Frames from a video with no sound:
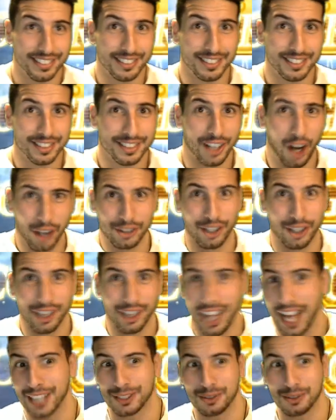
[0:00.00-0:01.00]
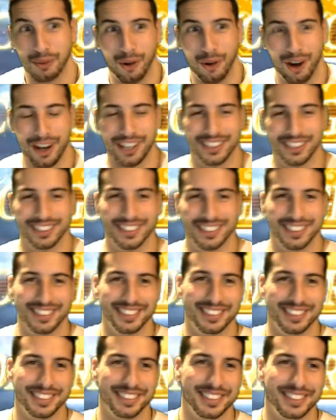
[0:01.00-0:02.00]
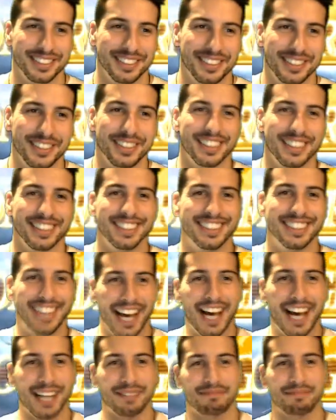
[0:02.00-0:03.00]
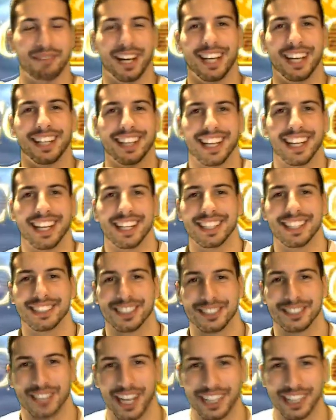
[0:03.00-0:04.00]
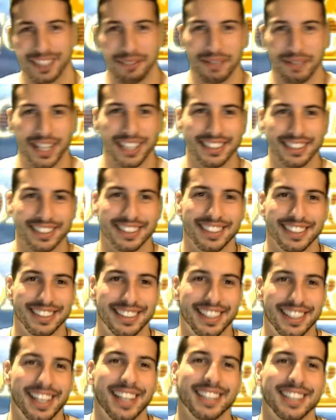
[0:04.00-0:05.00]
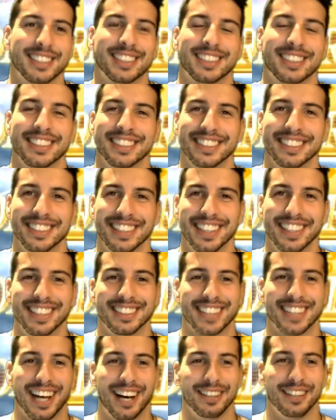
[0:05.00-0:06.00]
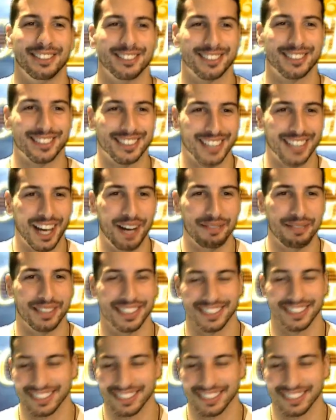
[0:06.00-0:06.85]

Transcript: On the last one! That, my ladies and gentlemen, this is how you summon.